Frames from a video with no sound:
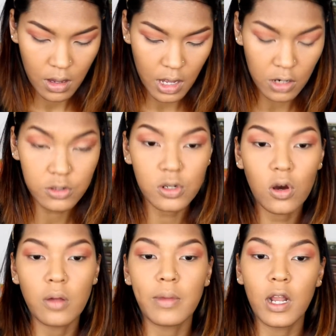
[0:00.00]
And also
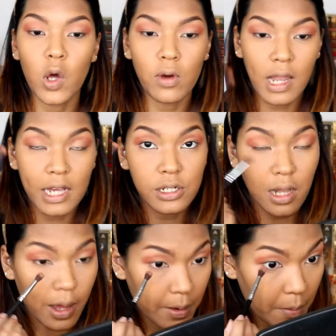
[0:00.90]
on my lower lash
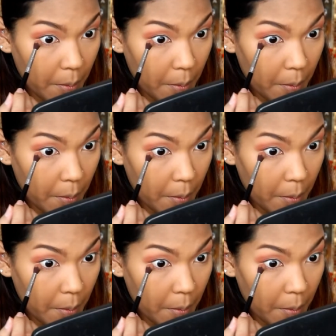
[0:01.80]
line.